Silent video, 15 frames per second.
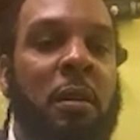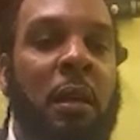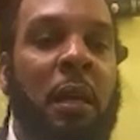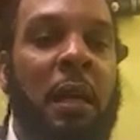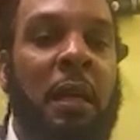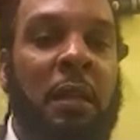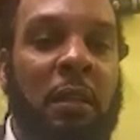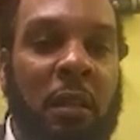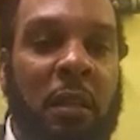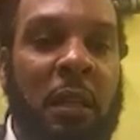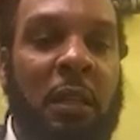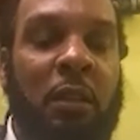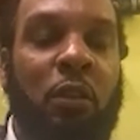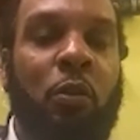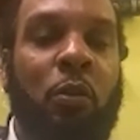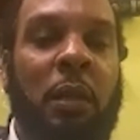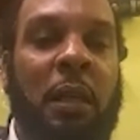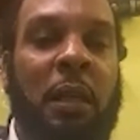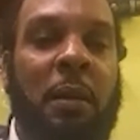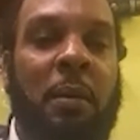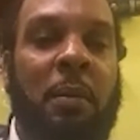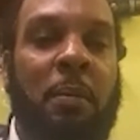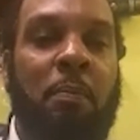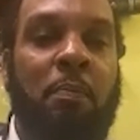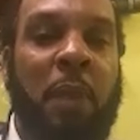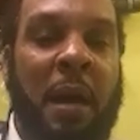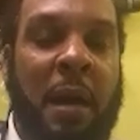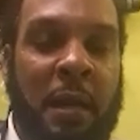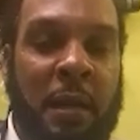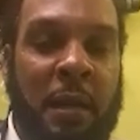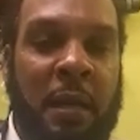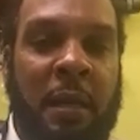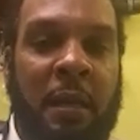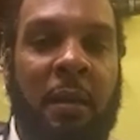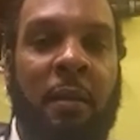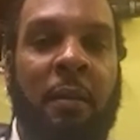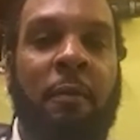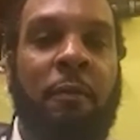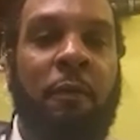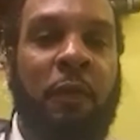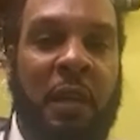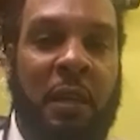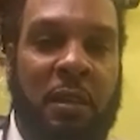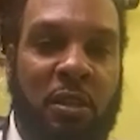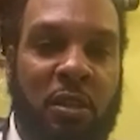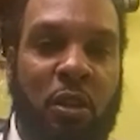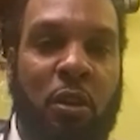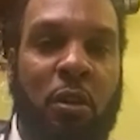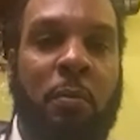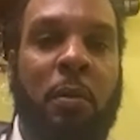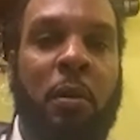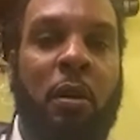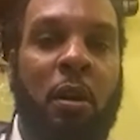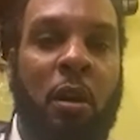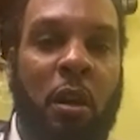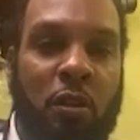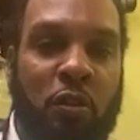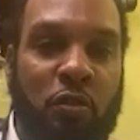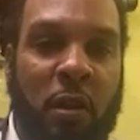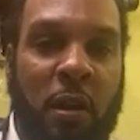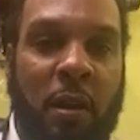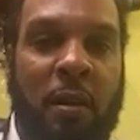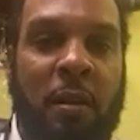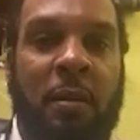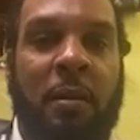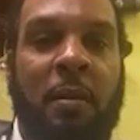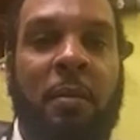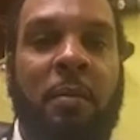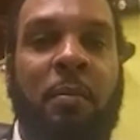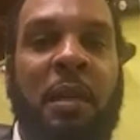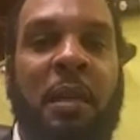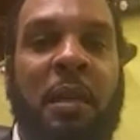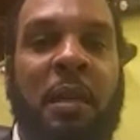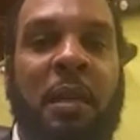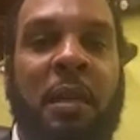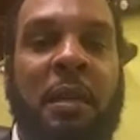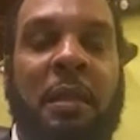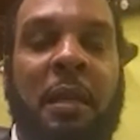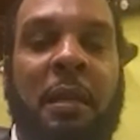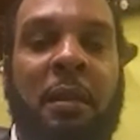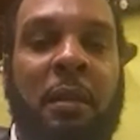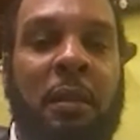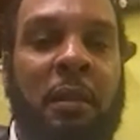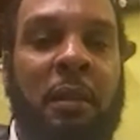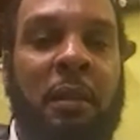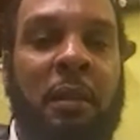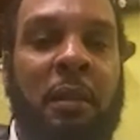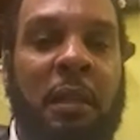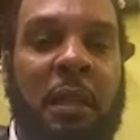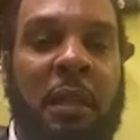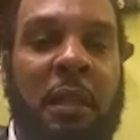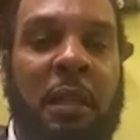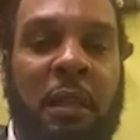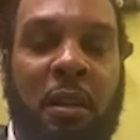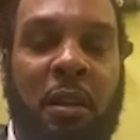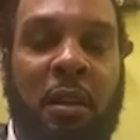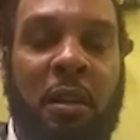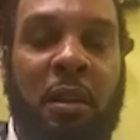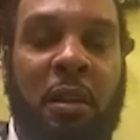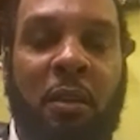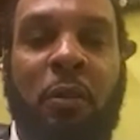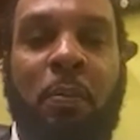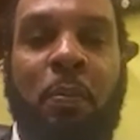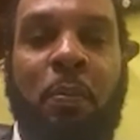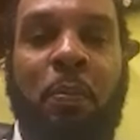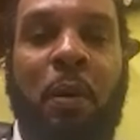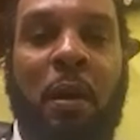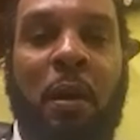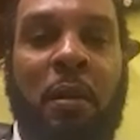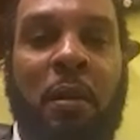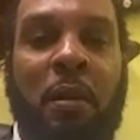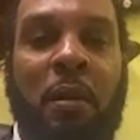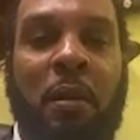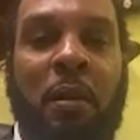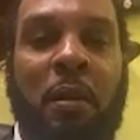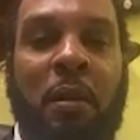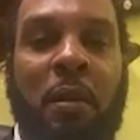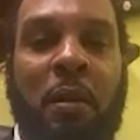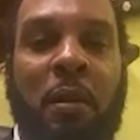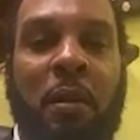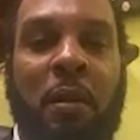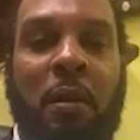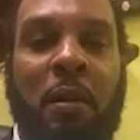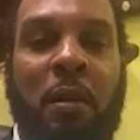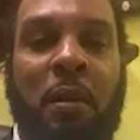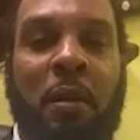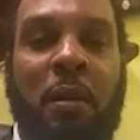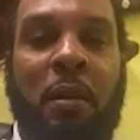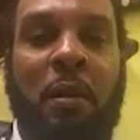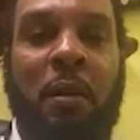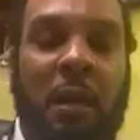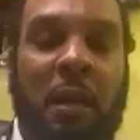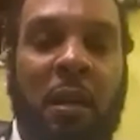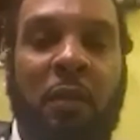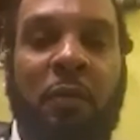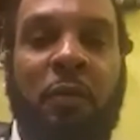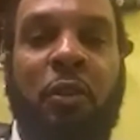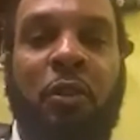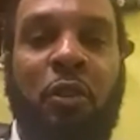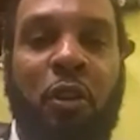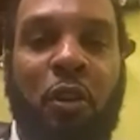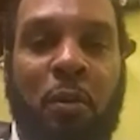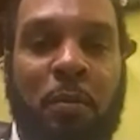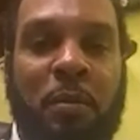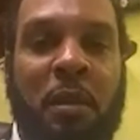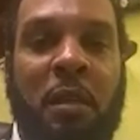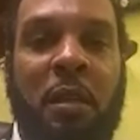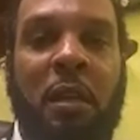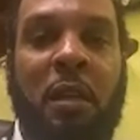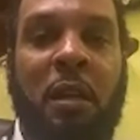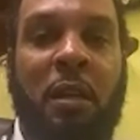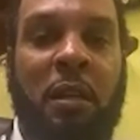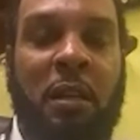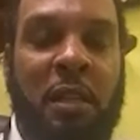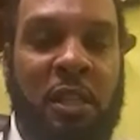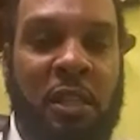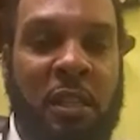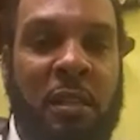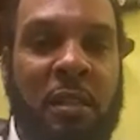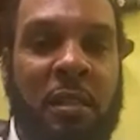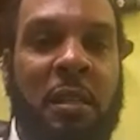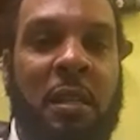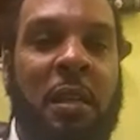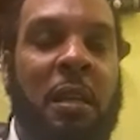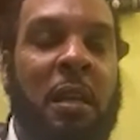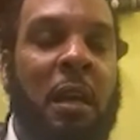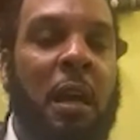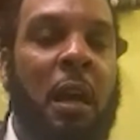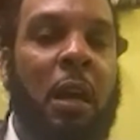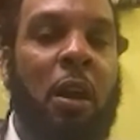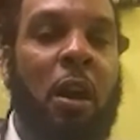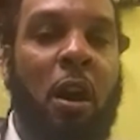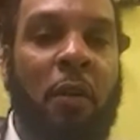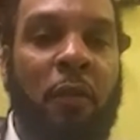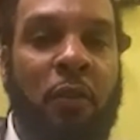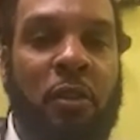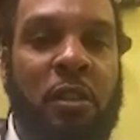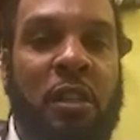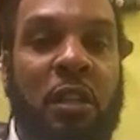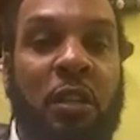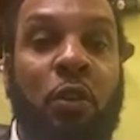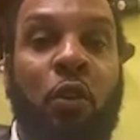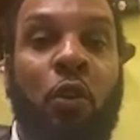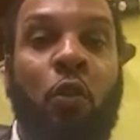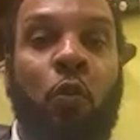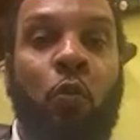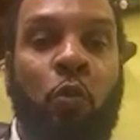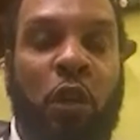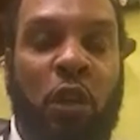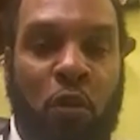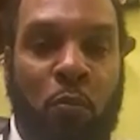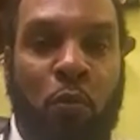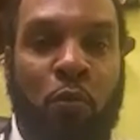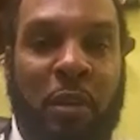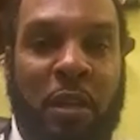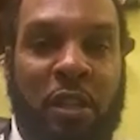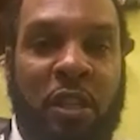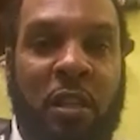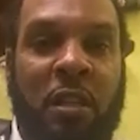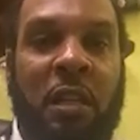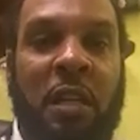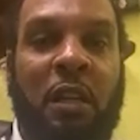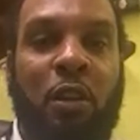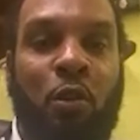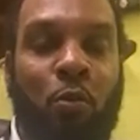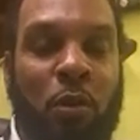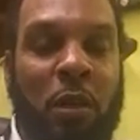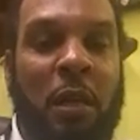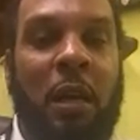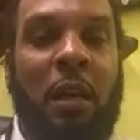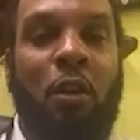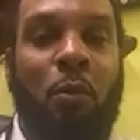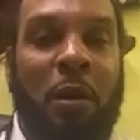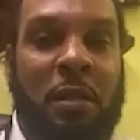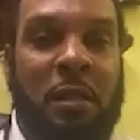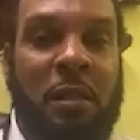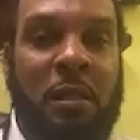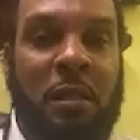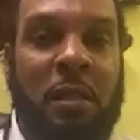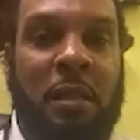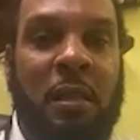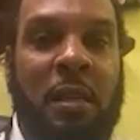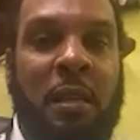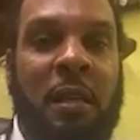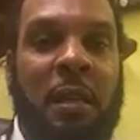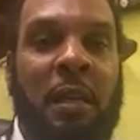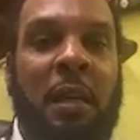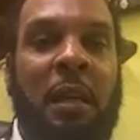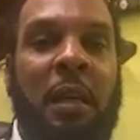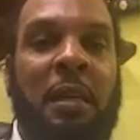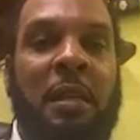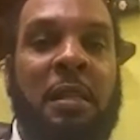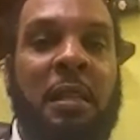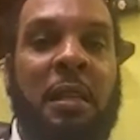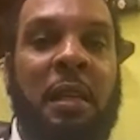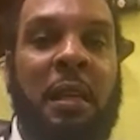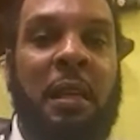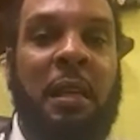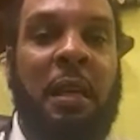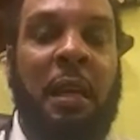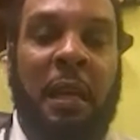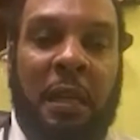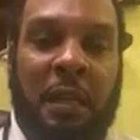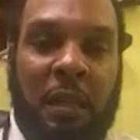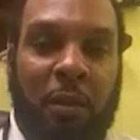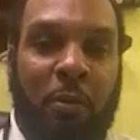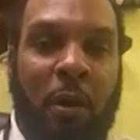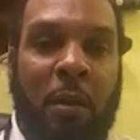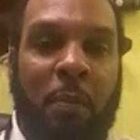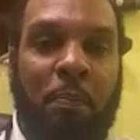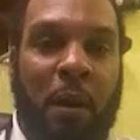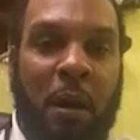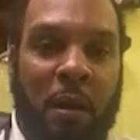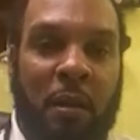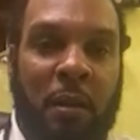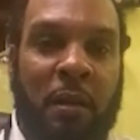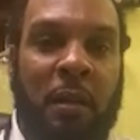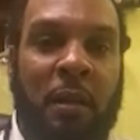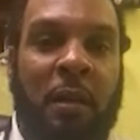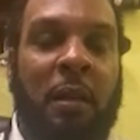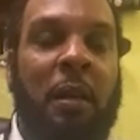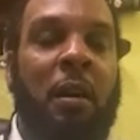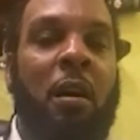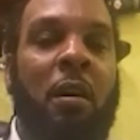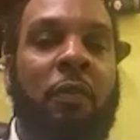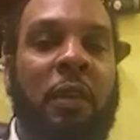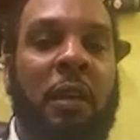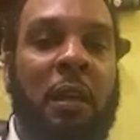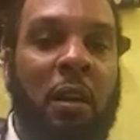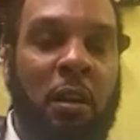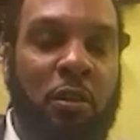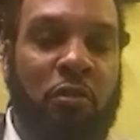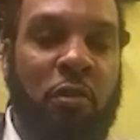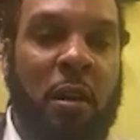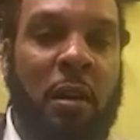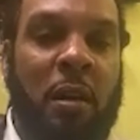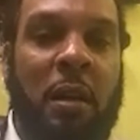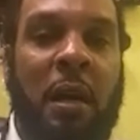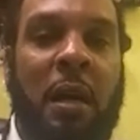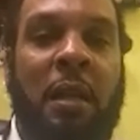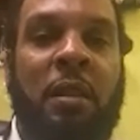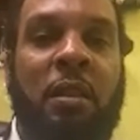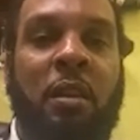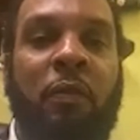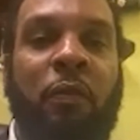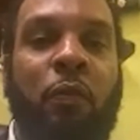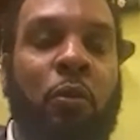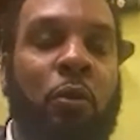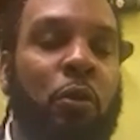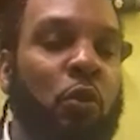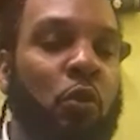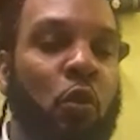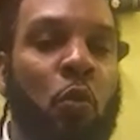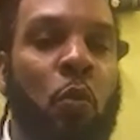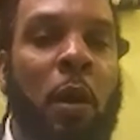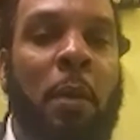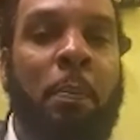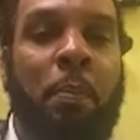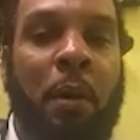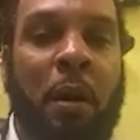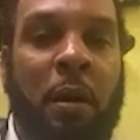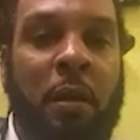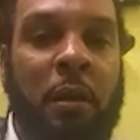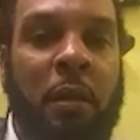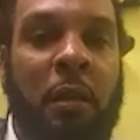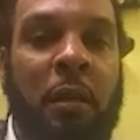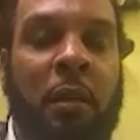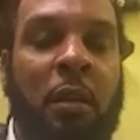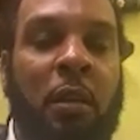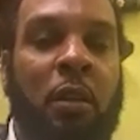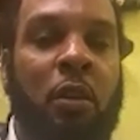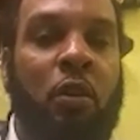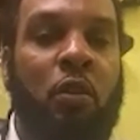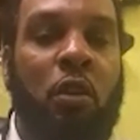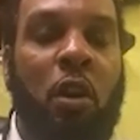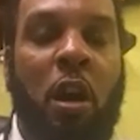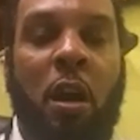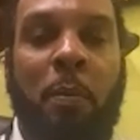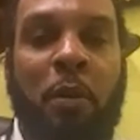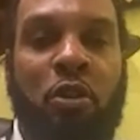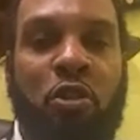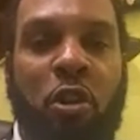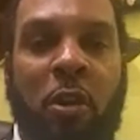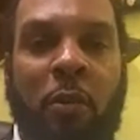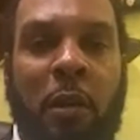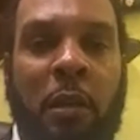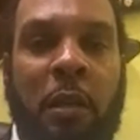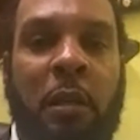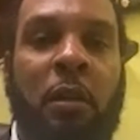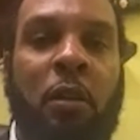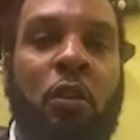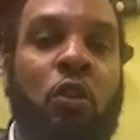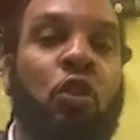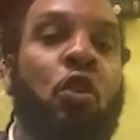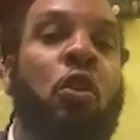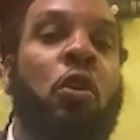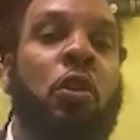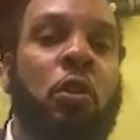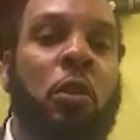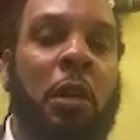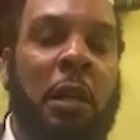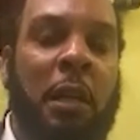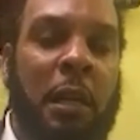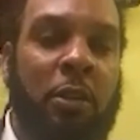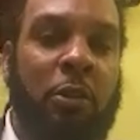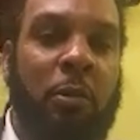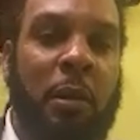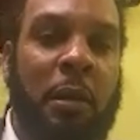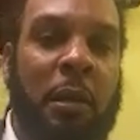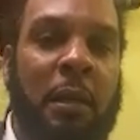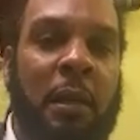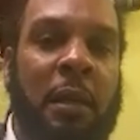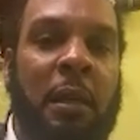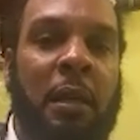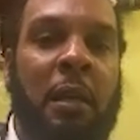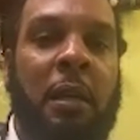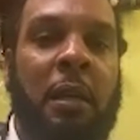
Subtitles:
entered into a binding fixed term contract, meaning that neither of the parties could depart from any of the terms and the conditions. And obviously, remuneration, including allowances, is an integral part of a contract, and therefore no one party could arbitrarily nor unilaterally